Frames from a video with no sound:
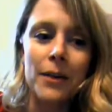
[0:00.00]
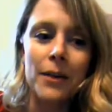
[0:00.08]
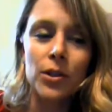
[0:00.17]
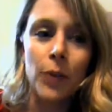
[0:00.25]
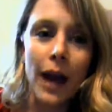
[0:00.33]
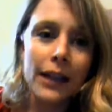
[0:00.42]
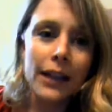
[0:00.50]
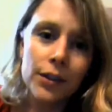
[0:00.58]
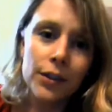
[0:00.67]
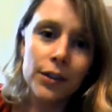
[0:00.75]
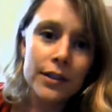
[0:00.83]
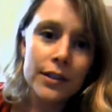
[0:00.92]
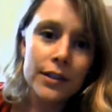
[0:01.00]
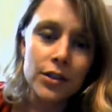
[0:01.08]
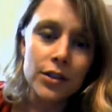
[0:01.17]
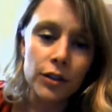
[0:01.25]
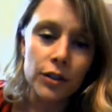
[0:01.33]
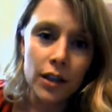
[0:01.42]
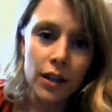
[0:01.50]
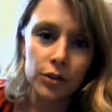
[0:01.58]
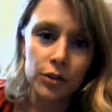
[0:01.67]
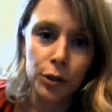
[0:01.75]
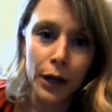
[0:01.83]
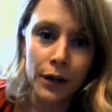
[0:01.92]
So I use a service
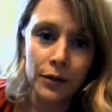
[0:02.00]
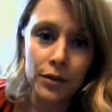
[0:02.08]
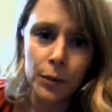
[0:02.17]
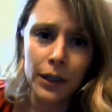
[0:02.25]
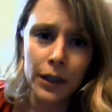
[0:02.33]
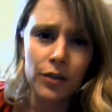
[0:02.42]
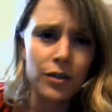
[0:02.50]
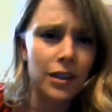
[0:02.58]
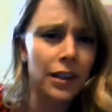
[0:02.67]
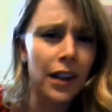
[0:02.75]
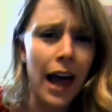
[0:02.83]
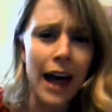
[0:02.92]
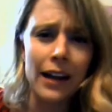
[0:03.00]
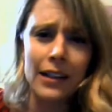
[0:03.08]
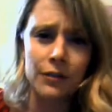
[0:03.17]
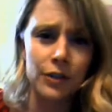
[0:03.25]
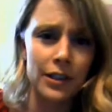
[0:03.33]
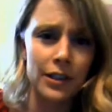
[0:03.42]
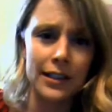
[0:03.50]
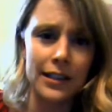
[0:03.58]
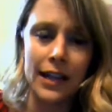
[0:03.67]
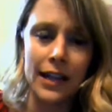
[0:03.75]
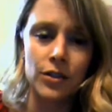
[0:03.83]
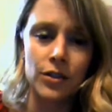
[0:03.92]
called CrowdSpring. There's a lot of different
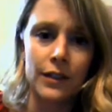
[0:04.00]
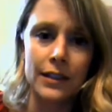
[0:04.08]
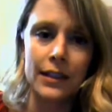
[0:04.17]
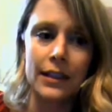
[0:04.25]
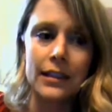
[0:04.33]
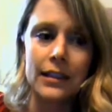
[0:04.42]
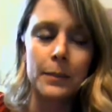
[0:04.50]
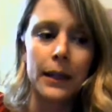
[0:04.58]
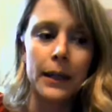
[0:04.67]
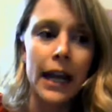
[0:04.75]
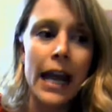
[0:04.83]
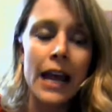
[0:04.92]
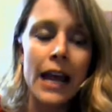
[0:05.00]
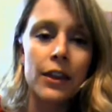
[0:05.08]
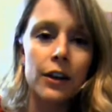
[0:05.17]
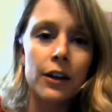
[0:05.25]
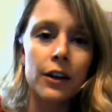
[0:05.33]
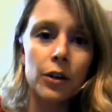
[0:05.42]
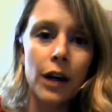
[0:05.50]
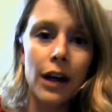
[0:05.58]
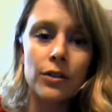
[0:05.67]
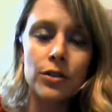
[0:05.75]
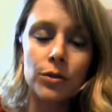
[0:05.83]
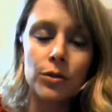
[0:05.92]
design services, but
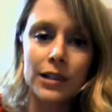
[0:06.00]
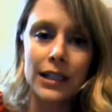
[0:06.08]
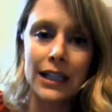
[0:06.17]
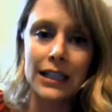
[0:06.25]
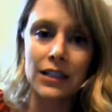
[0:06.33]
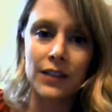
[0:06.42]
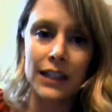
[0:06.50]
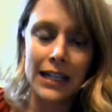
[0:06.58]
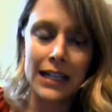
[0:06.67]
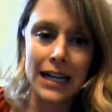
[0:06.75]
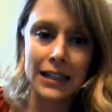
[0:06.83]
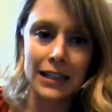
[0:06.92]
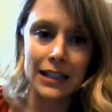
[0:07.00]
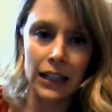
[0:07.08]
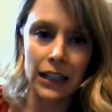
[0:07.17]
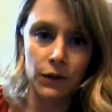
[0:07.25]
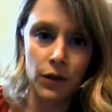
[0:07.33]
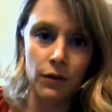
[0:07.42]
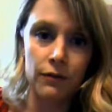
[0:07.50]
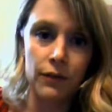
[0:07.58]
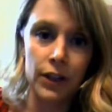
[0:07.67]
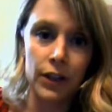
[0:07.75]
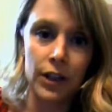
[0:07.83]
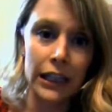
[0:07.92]
crowdsourcing is fantastic if you have a
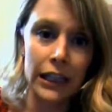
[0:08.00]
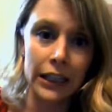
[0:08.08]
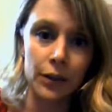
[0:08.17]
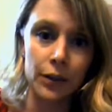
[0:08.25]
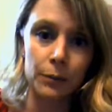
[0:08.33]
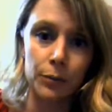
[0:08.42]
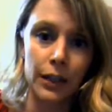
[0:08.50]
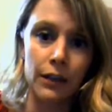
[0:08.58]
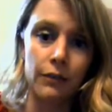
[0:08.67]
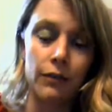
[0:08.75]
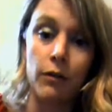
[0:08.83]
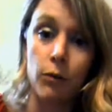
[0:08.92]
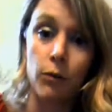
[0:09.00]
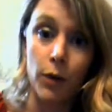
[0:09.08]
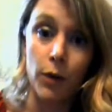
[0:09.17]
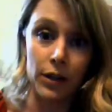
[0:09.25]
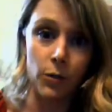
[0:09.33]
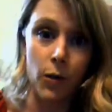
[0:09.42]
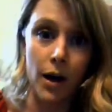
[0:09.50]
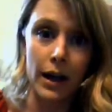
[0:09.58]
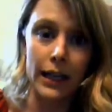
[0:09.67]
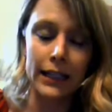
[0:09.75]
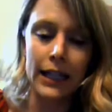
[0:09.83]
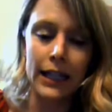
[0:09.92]
very clear brief of what you
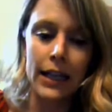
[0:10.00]
want.